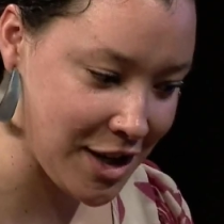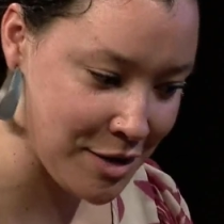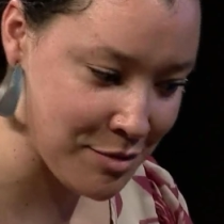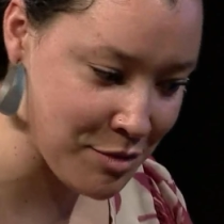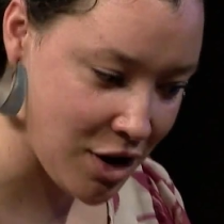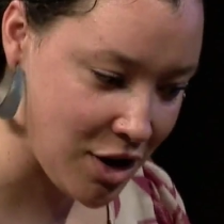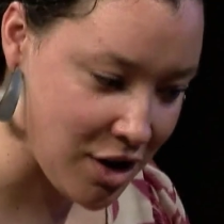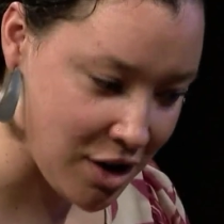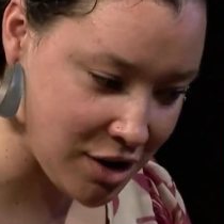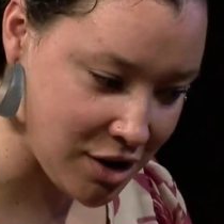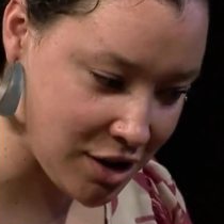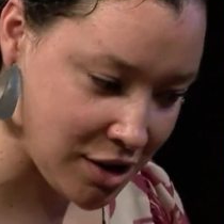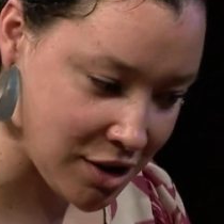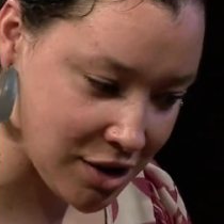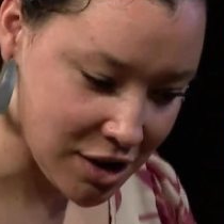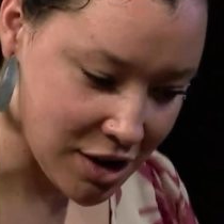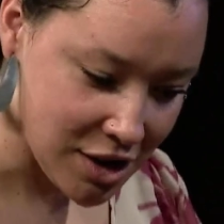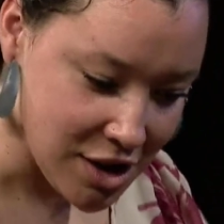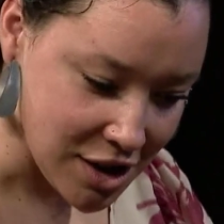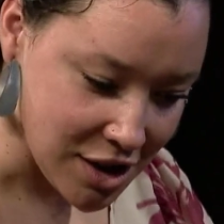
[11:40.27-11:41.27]
come on,
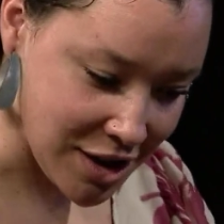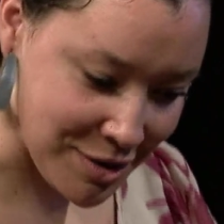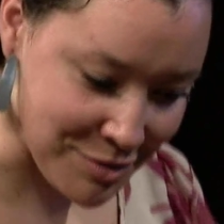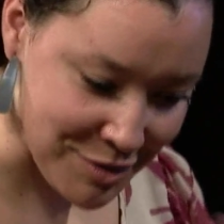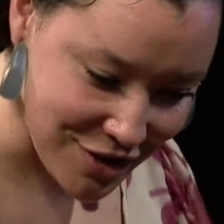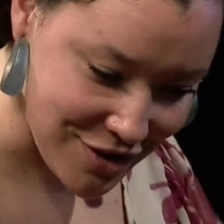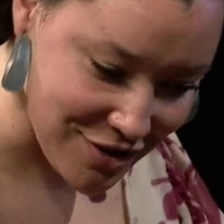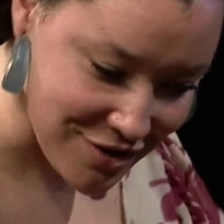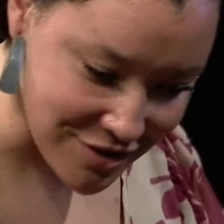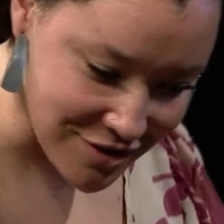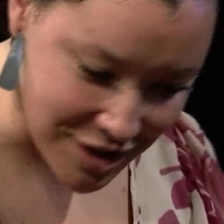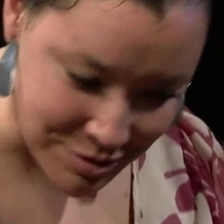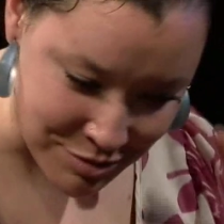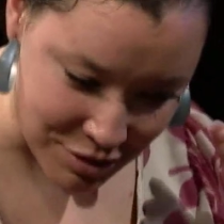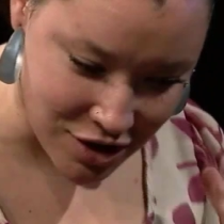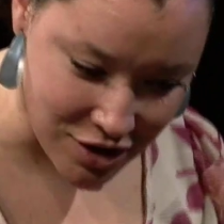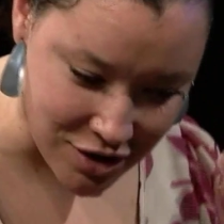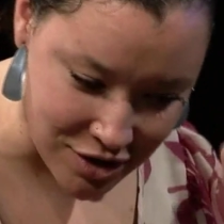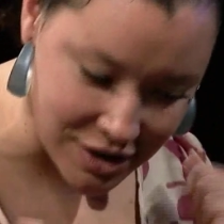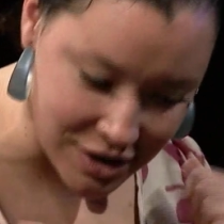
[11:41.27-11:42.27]
just yeah. come on, come
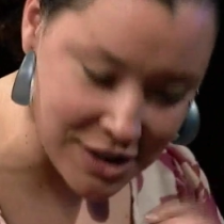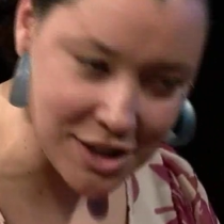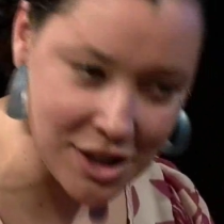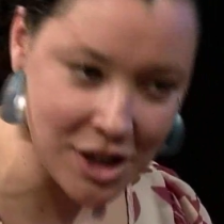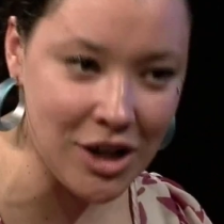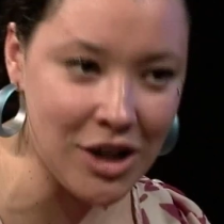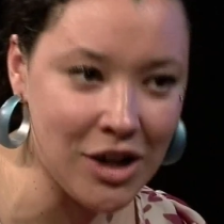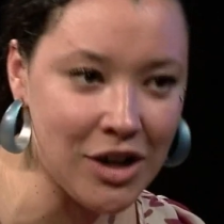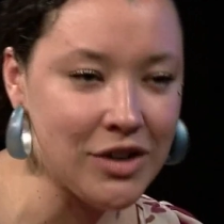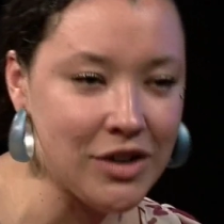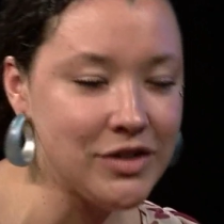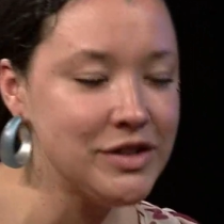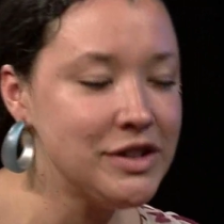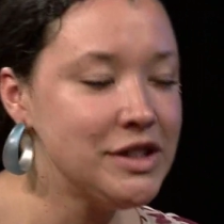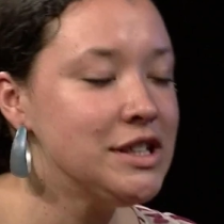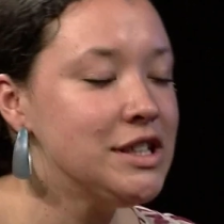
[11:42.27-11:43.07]
on, let's go.